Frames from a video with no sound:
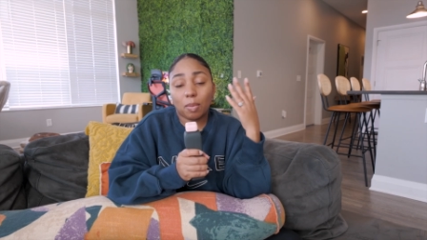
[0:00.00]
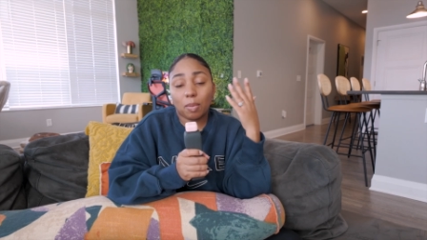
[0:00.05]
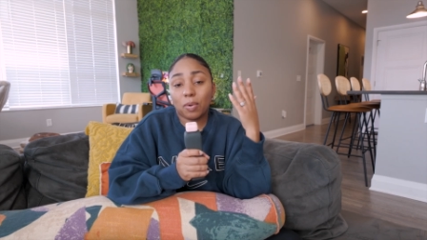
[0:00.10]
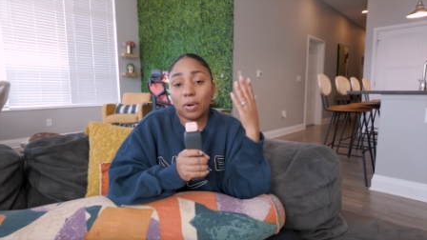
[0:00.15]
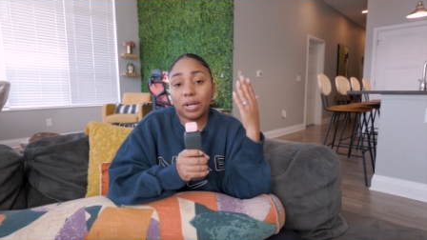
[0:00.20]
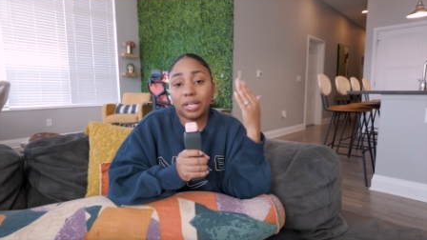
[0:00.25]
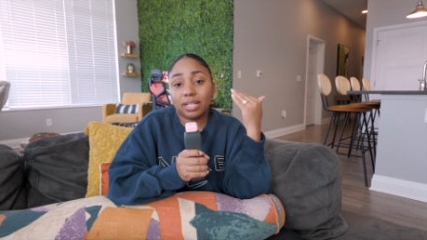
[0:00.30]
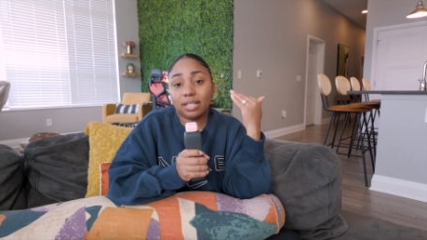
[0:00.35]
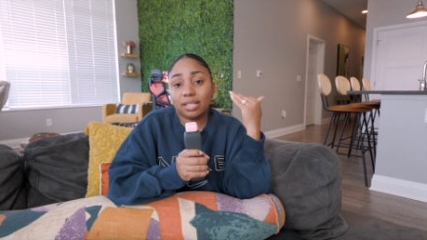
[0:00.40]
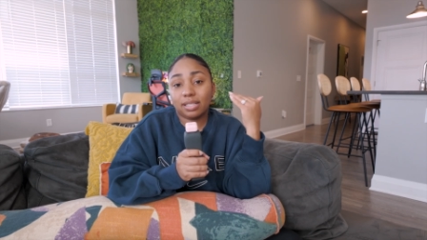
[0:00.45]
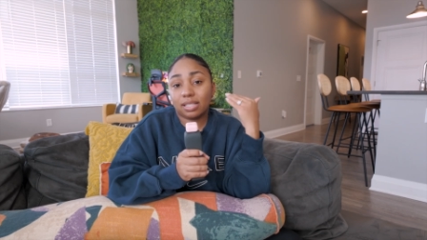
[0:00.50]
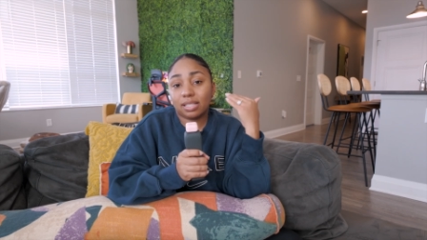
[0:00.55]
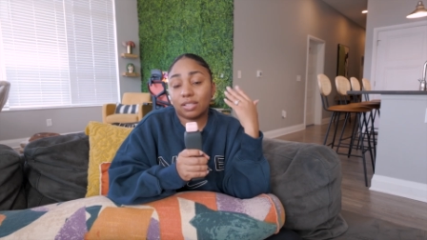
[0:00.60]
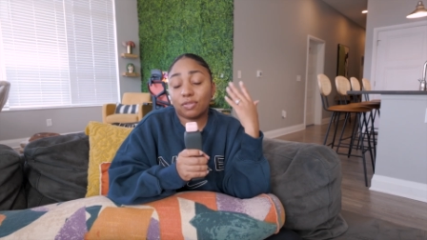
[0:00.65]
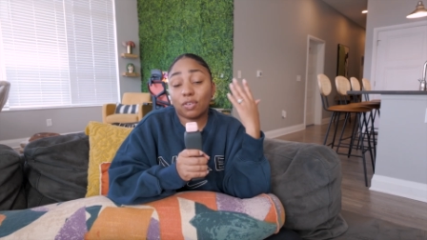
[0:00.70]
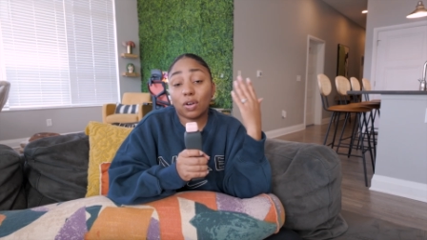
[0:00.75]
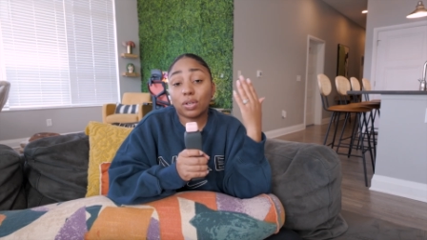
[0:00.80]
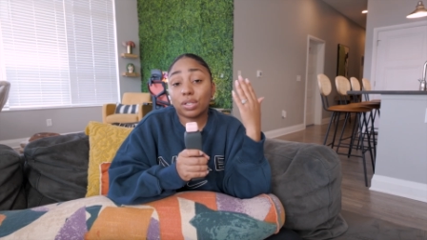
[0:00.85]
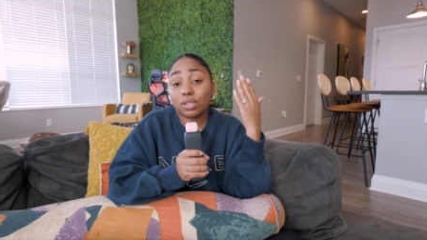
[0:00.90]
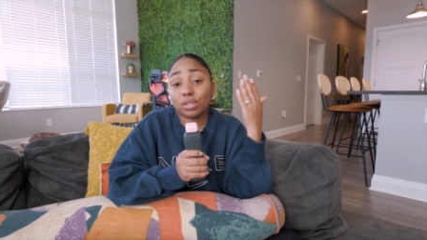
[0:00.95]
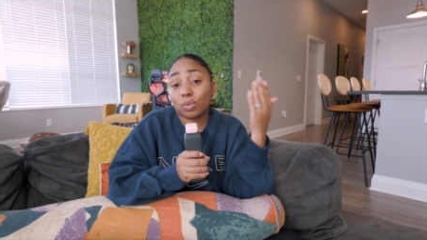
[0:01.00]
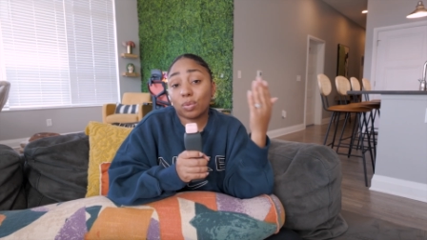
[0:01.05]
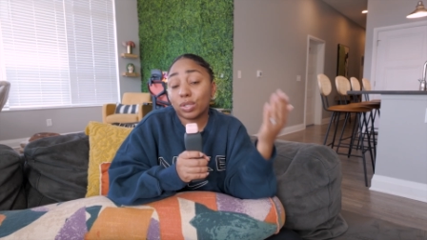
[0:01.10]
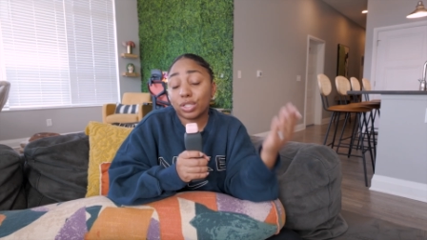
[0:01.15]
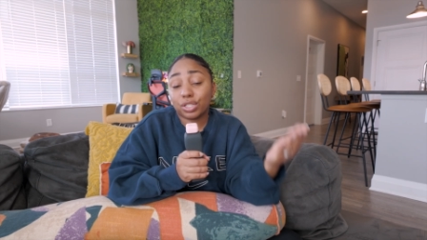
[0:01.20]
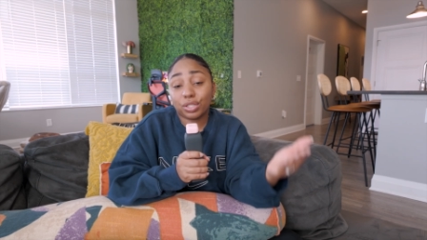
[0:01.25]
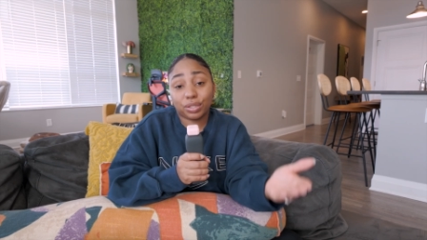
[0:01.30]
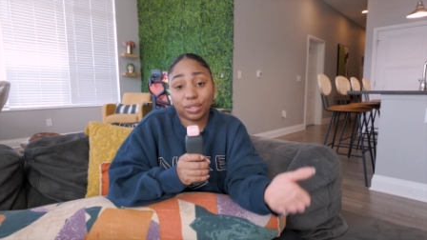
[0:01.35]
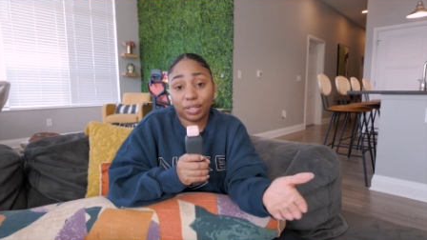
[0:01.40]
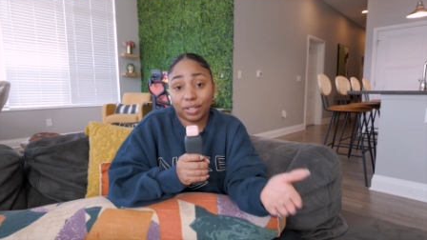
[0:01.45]
My point is is focus on
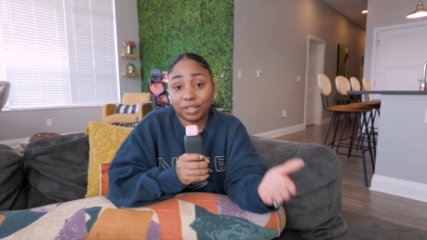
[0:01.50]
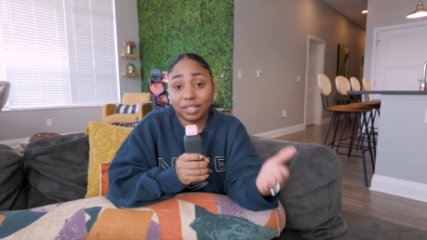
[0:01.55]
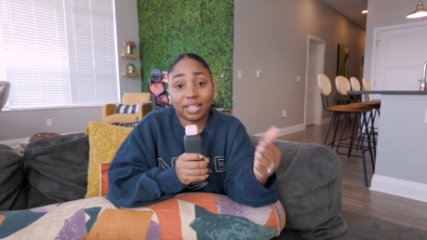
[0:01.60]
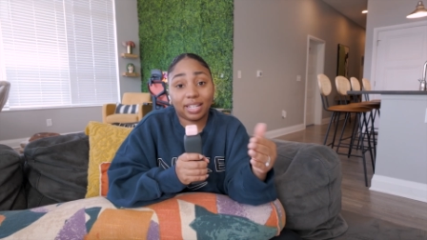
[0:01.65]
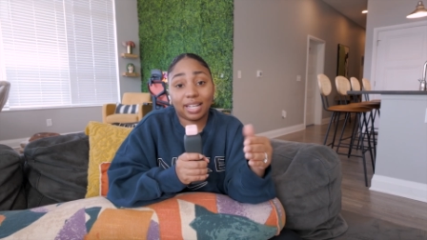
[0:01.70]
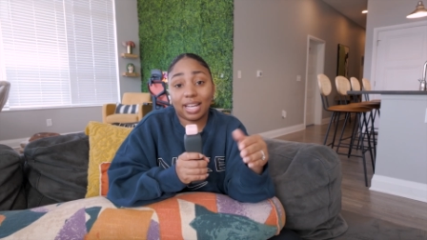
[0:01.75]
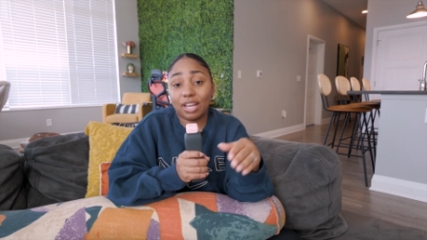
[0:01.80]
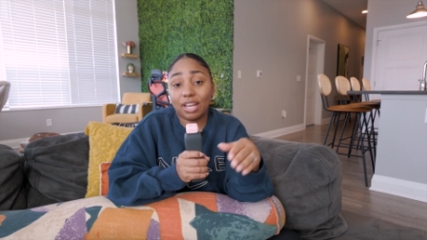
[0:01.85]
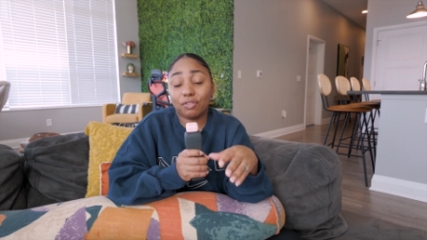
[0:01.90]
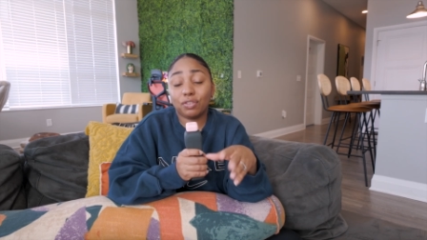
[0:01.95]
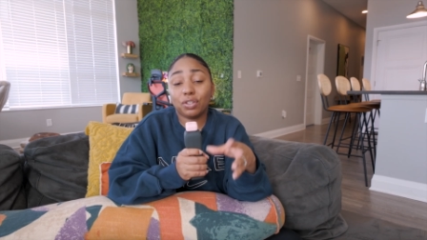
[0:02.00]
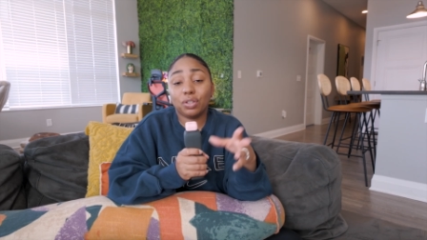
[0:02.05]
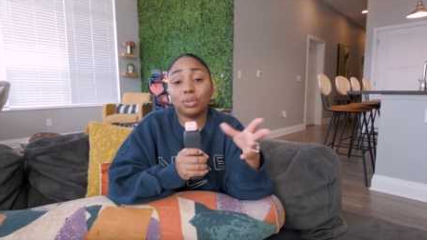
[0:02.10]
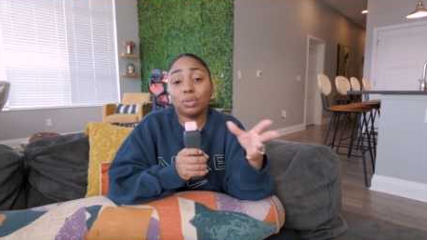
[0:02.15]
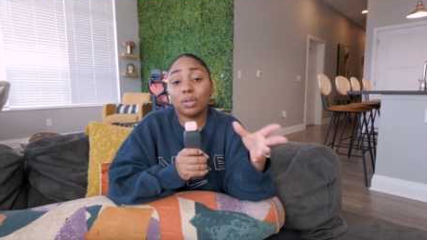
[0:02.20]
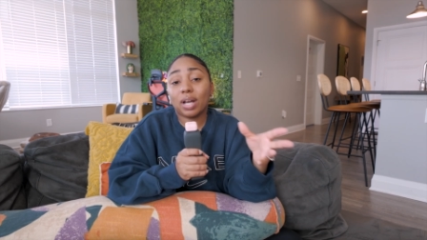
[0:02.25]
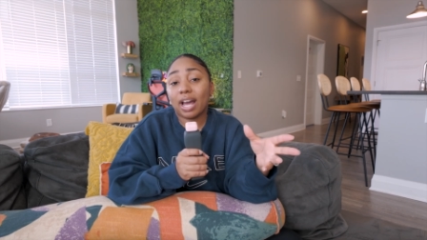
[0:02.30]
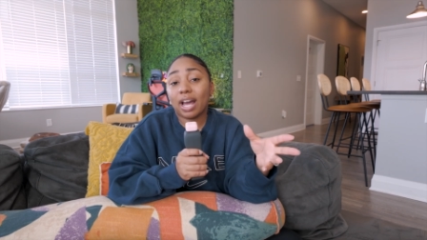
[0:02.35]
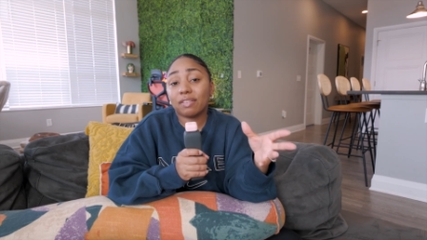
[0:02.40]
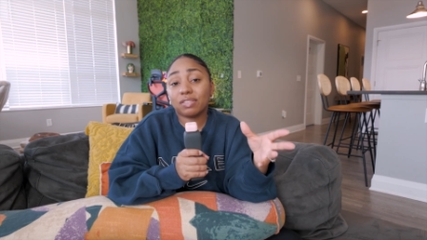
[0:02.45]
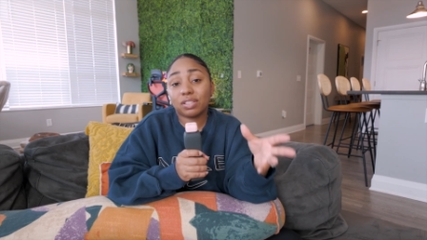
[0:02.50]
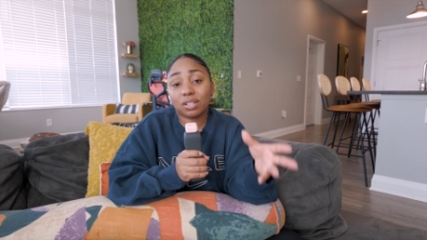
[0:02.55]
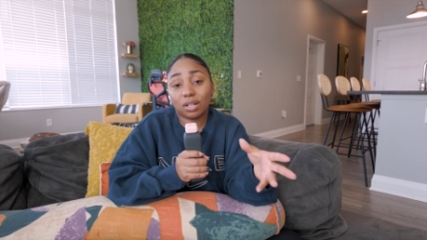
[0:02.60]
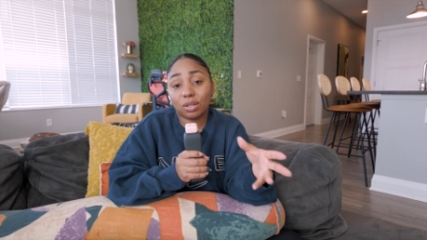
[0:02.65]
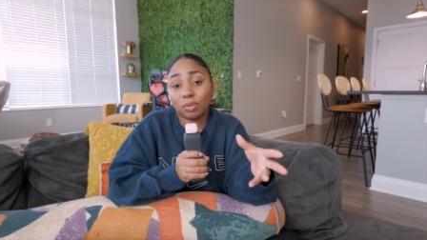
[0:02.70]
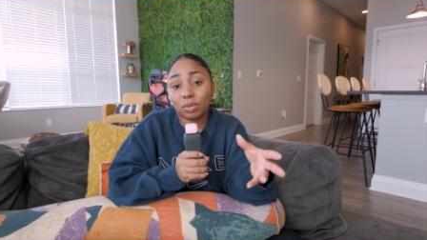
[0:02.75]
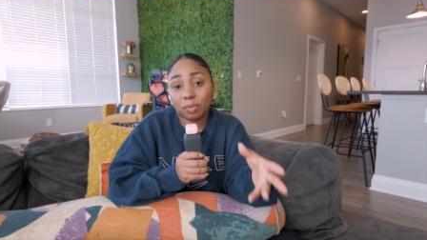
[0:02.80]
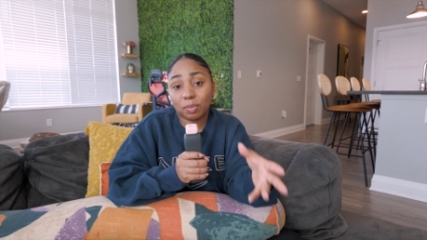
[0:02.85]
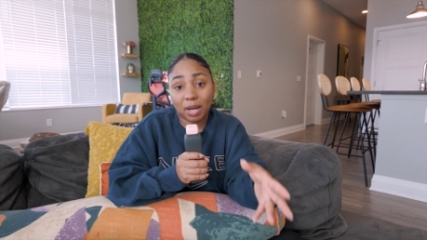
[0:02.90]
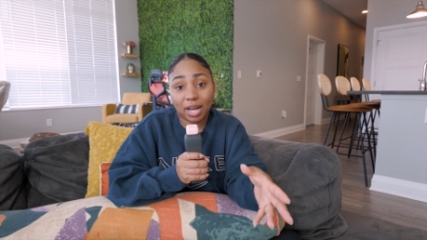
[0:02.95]
what you're learning. If you have
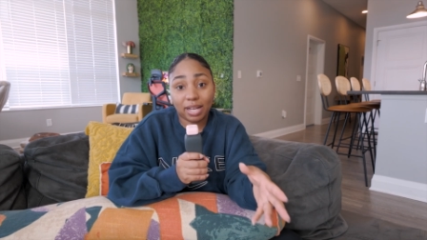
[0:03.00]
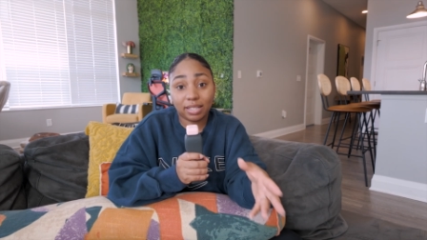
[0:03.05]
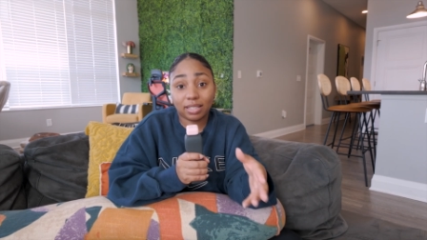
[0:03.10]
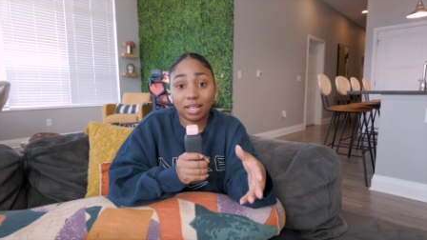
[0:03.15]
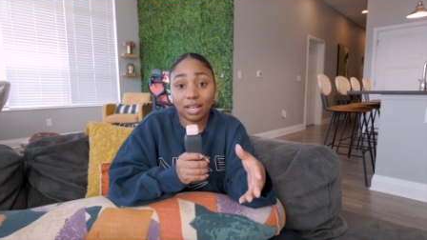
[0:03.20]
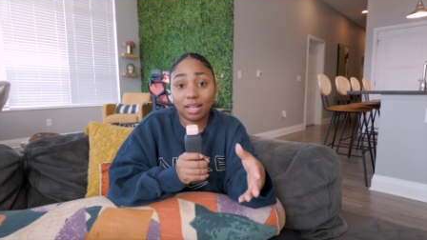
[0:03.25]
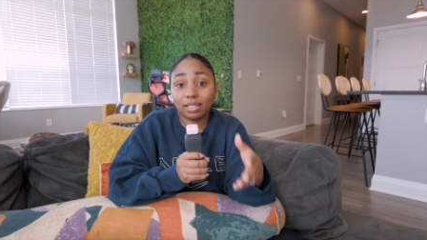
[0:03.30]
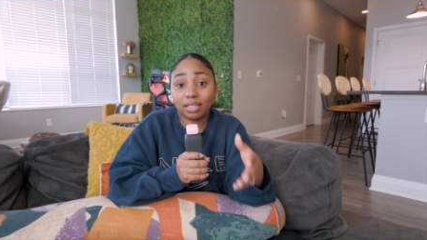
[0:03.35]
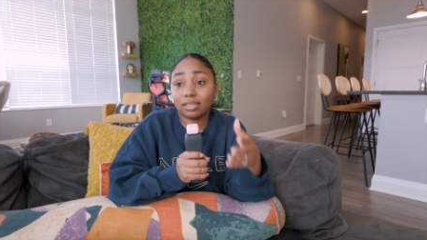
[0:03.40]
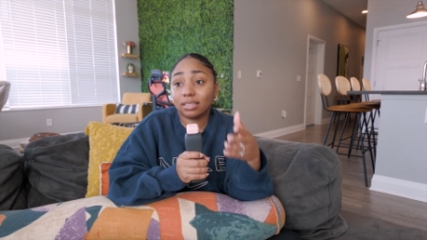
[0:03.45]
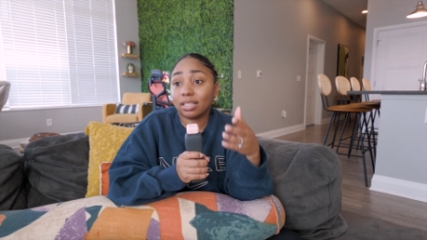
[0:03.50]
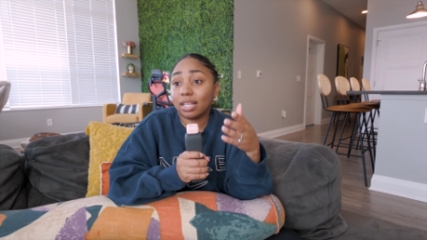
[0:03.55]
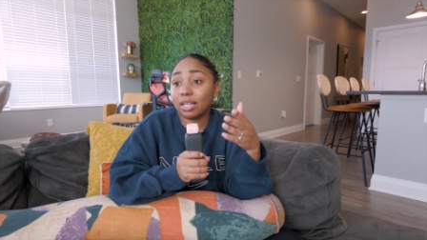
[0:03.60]
started with Python